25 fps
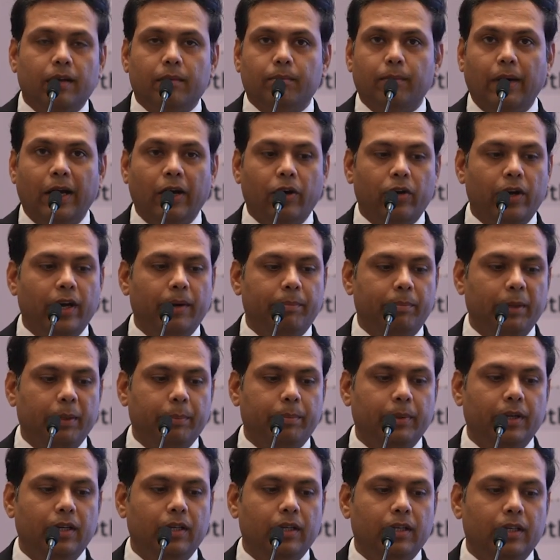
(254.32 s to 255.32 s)
Biored
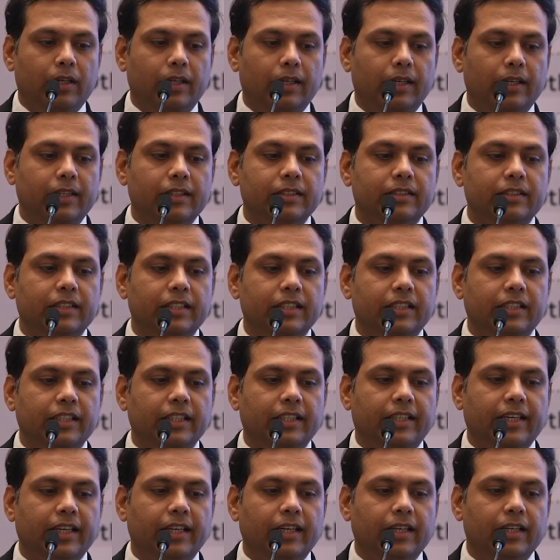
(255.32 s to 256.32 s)
people, in
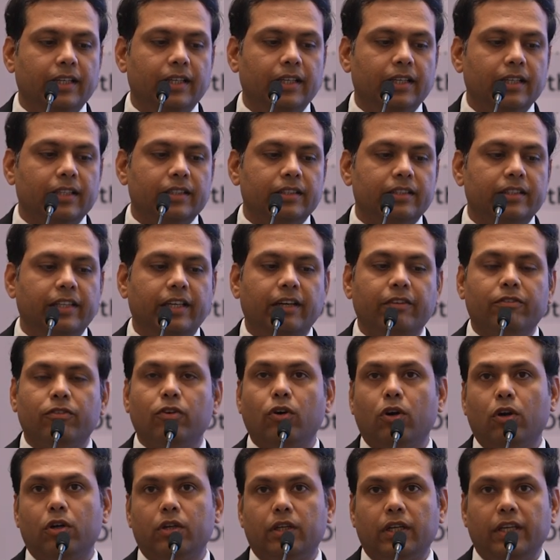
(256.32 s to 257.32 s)
CCK, they
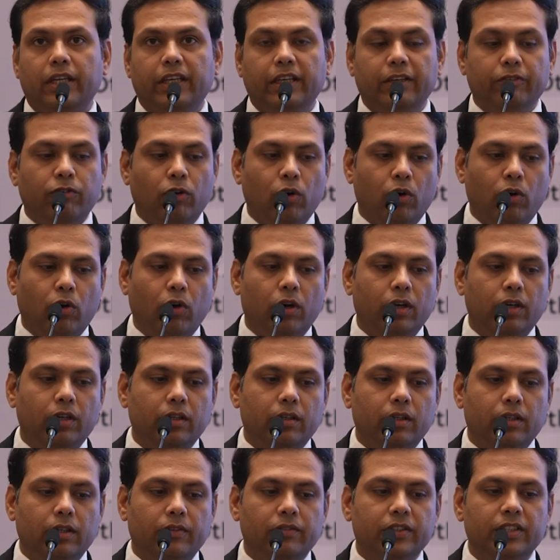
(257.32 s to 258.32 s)
have got
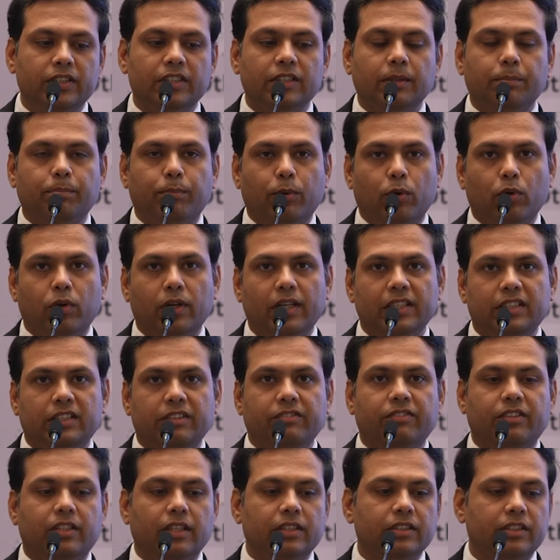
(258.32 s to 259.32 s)
EvoCon, which is a
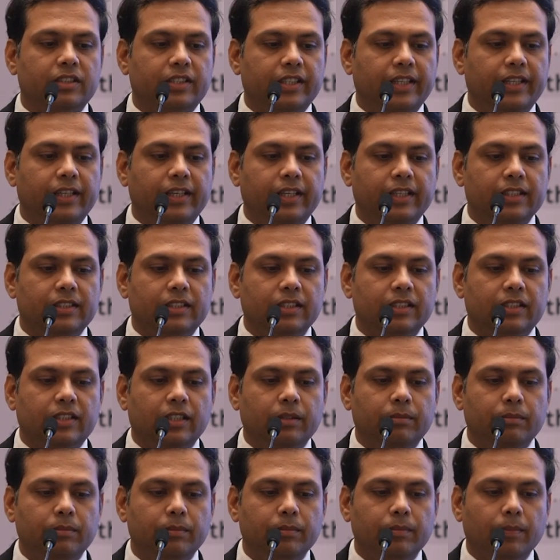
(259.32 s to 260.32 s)
progressive constrained knee
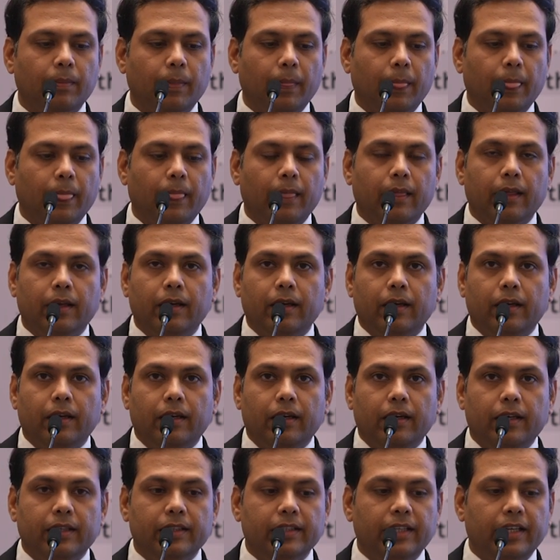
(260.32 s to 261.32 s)
system.
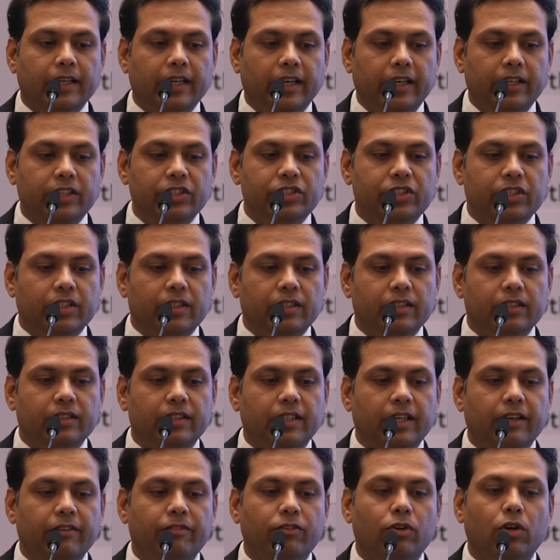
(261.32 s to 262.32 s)
In the hinge,
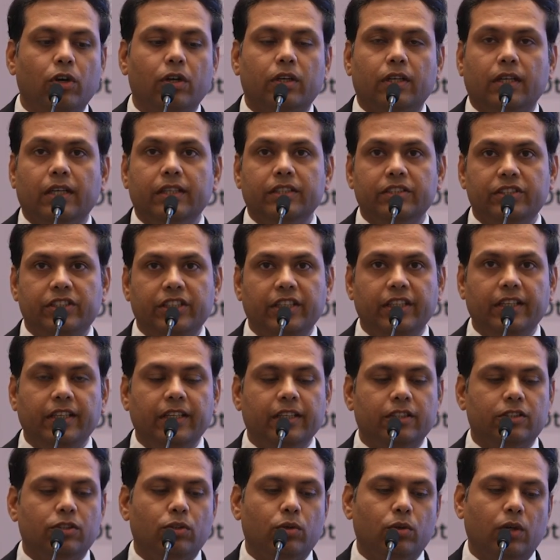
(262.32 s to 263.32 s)
they have got
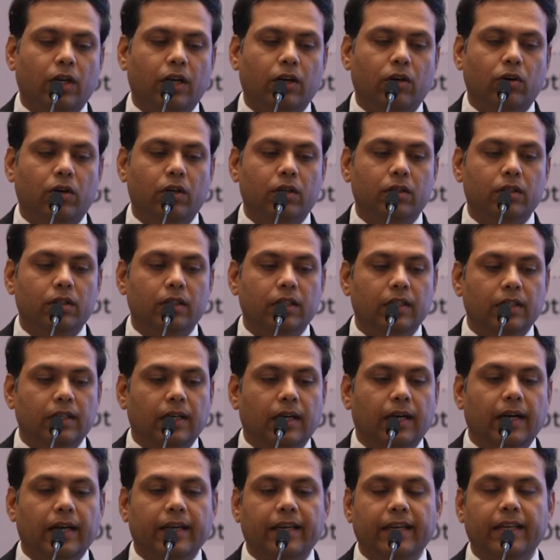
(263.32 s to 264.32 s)
Genius
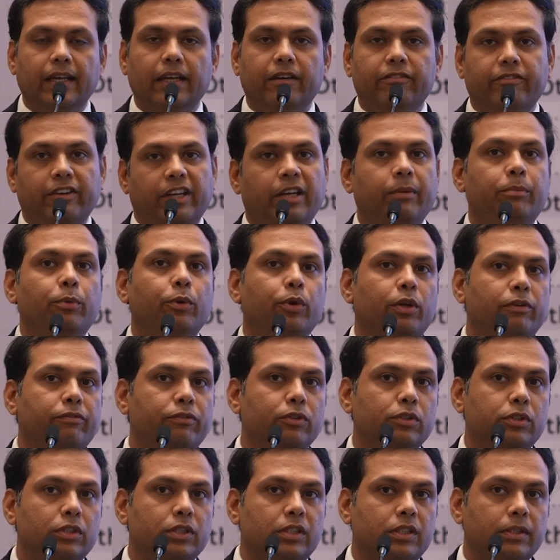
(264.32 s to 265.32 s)
Rotacon, again a very
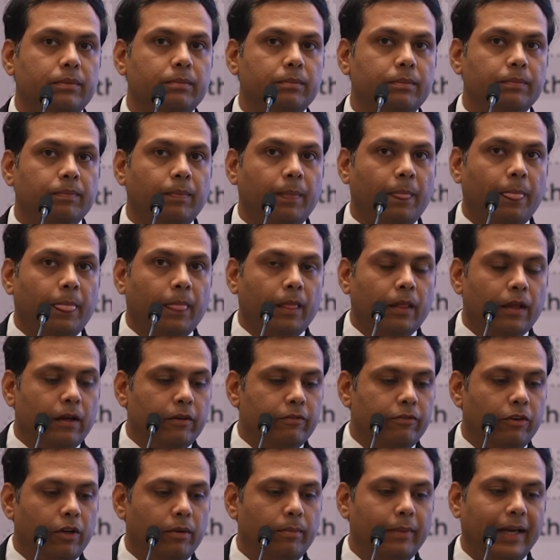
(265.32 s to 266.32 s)
beautiful system
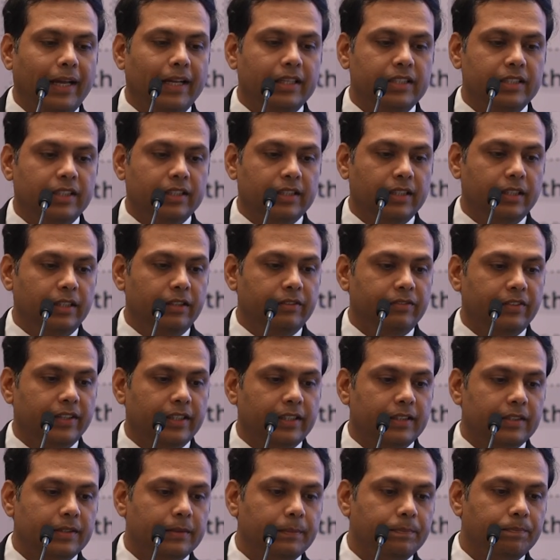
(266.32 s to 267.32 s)
for managing the
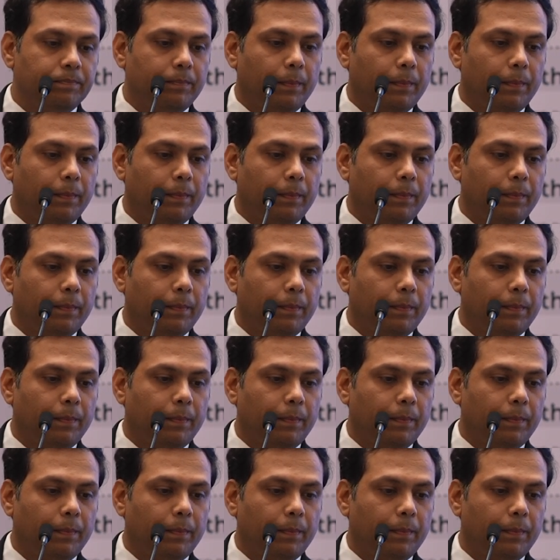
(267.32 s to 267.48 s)
defects.